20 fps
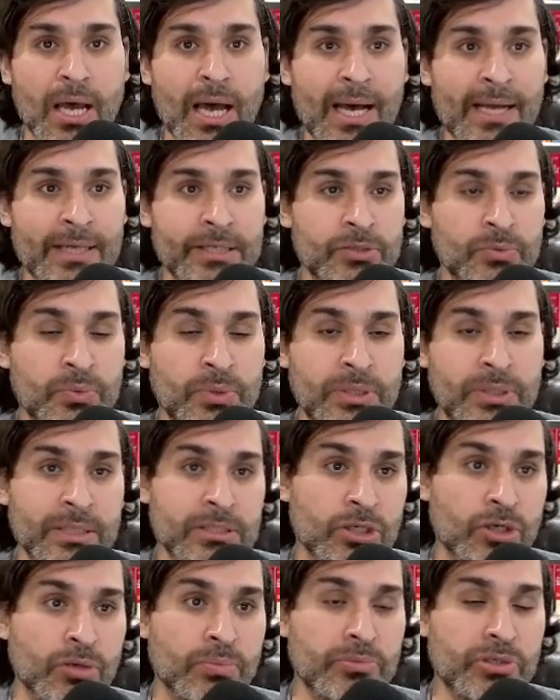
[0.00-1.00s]
and we
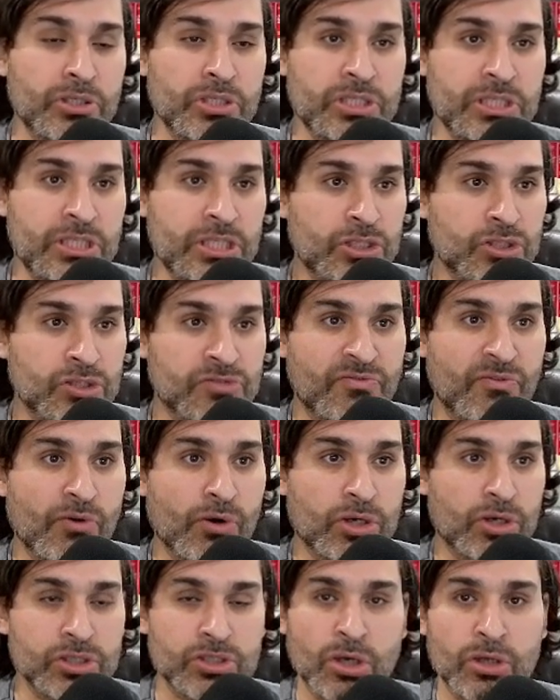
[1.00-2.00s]
as a community just
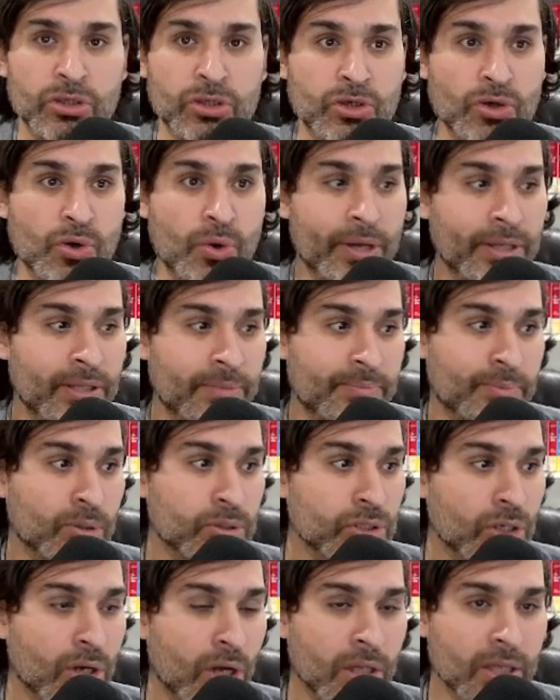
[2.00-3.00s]
focus on growing the
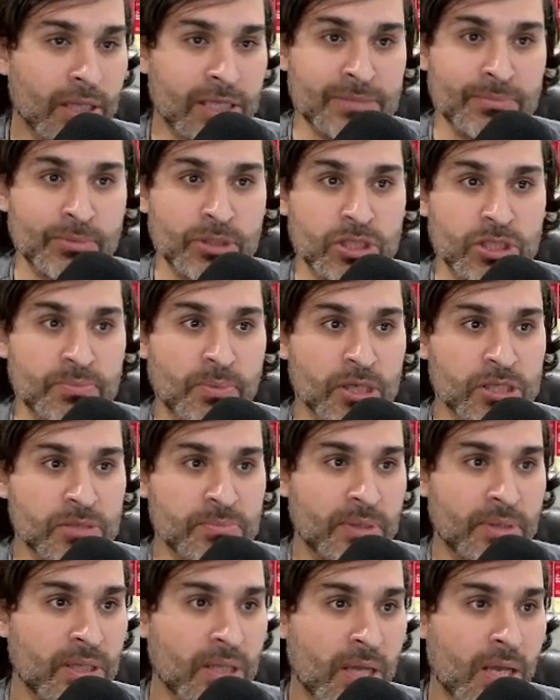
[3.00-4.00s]
protocol as much as
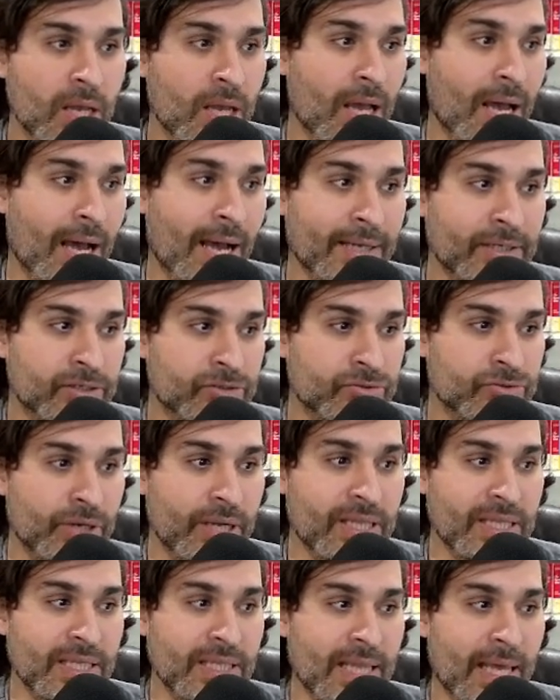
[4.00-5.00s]
possible, and
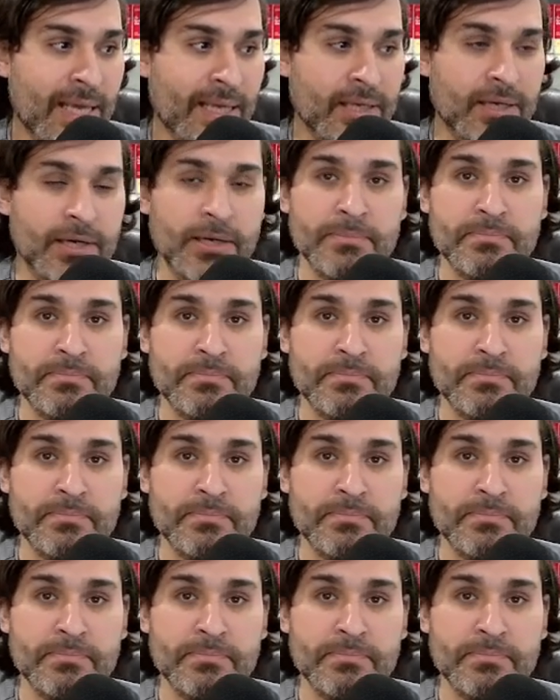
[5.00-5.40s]
really like